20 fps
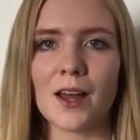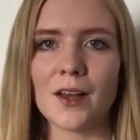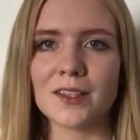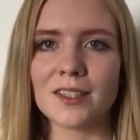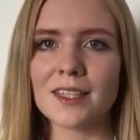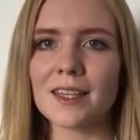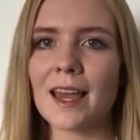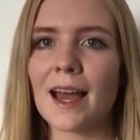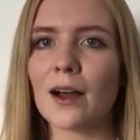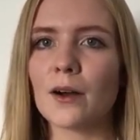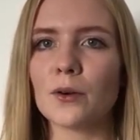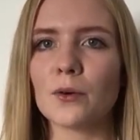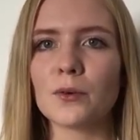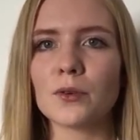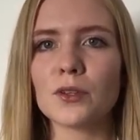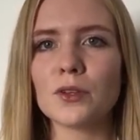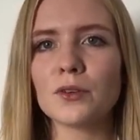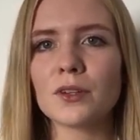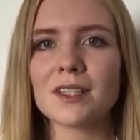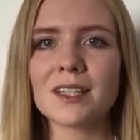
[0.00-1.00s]
see how
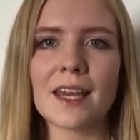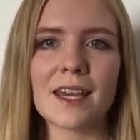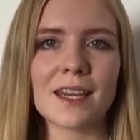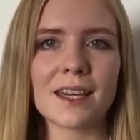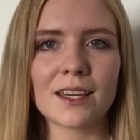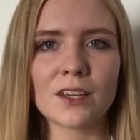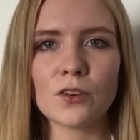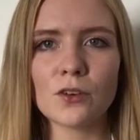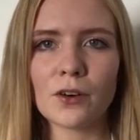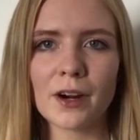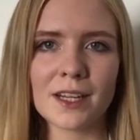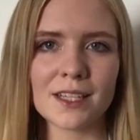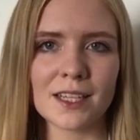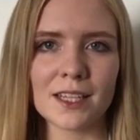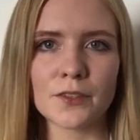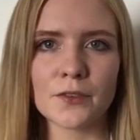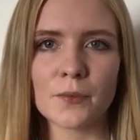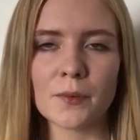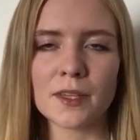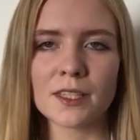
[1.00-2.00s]
you can take your
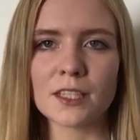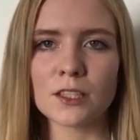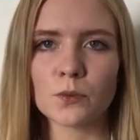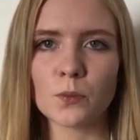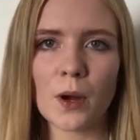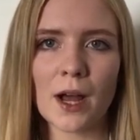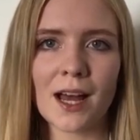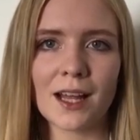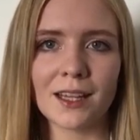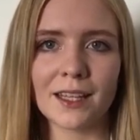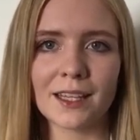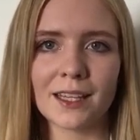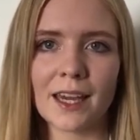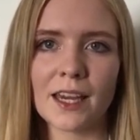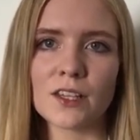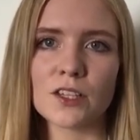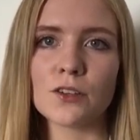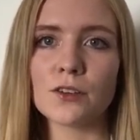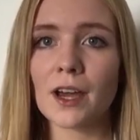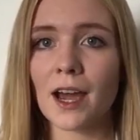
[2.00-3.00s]
ideas from this as well in
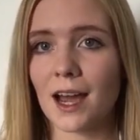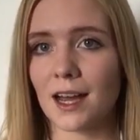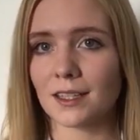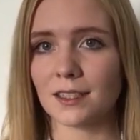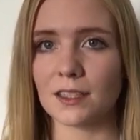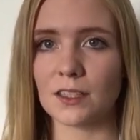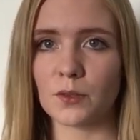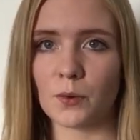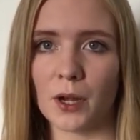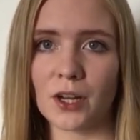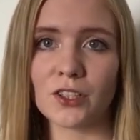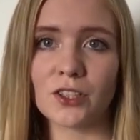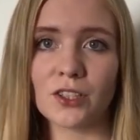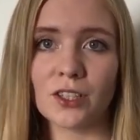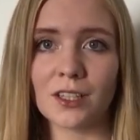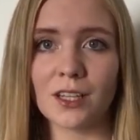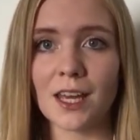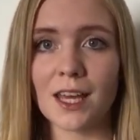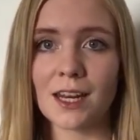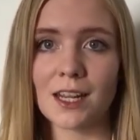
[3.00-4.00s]
case you get asked this
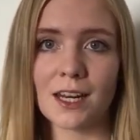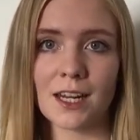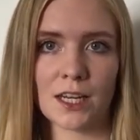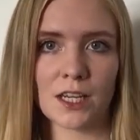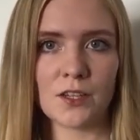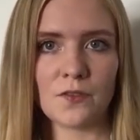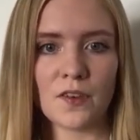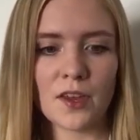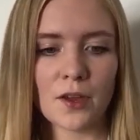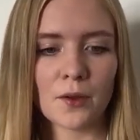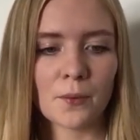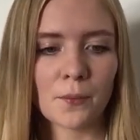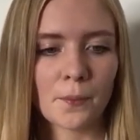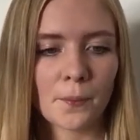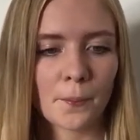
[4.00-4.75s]
question in an interview.